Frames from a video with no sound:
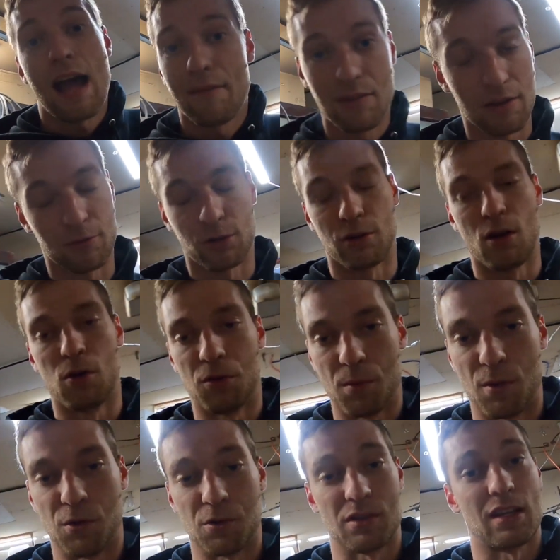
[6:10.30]
I've never owned
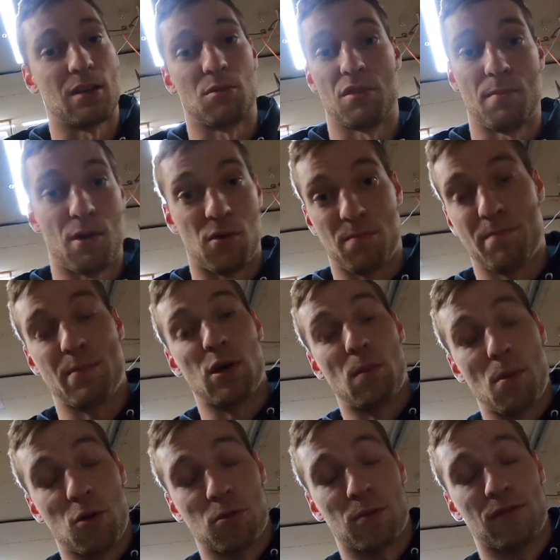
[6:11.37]
a motorcycle with a
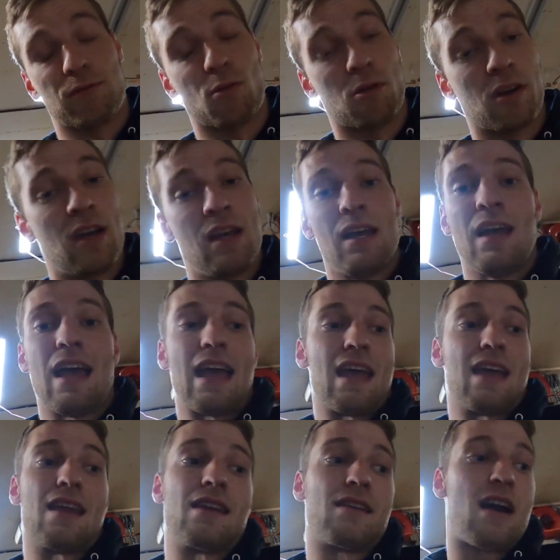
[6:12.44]
built motor before,
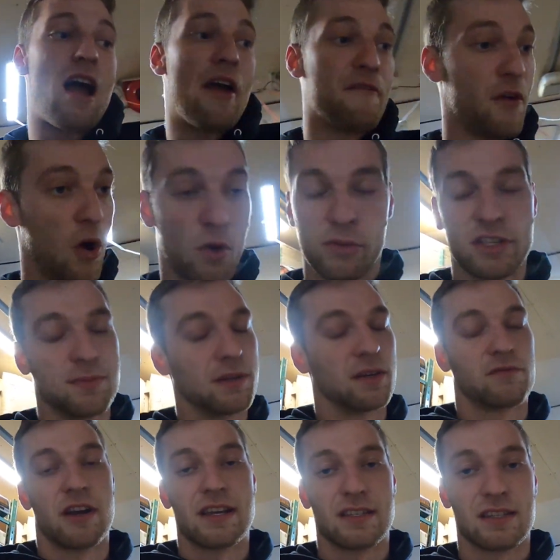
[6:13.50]
and I've always
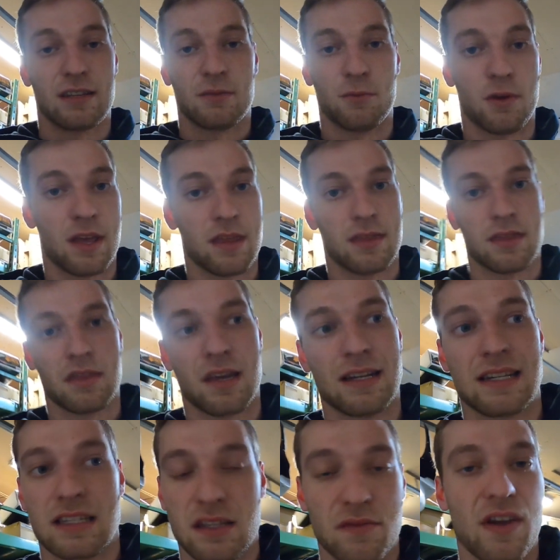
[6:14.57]
been racing with a
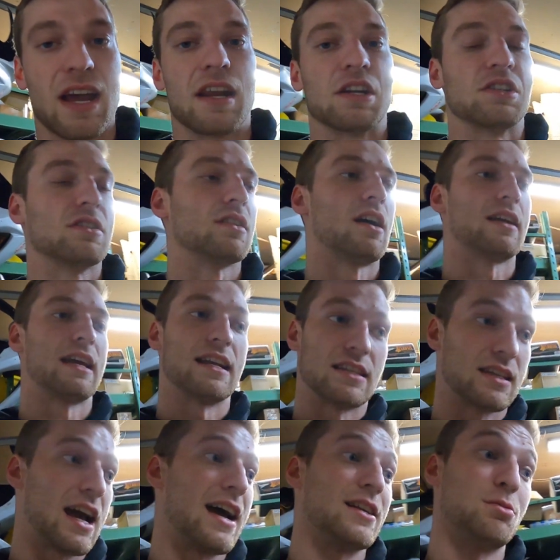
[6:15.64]
disadvantage
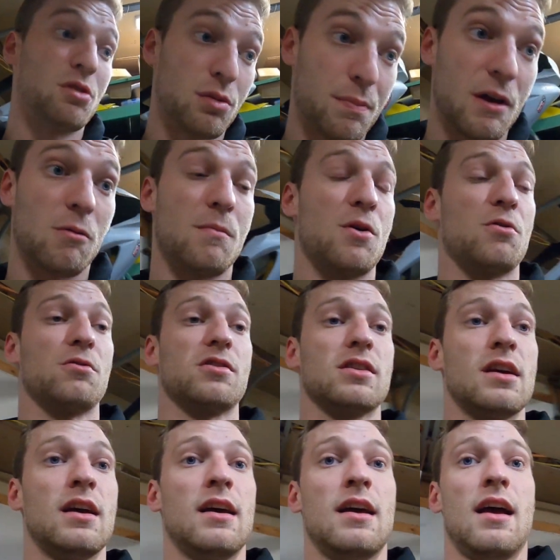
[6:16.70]
against guys with built motors.